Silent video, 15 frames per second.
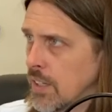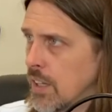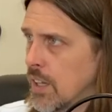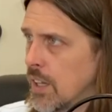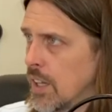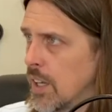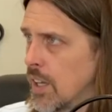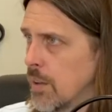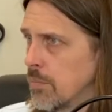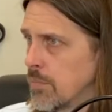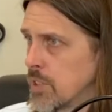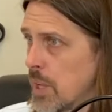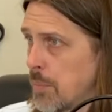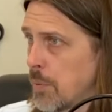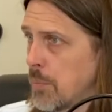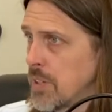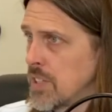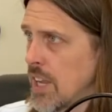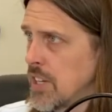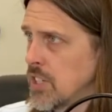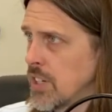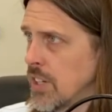
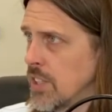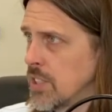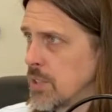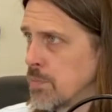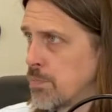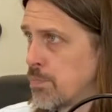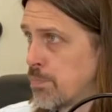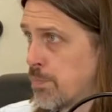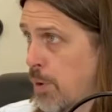supplementation is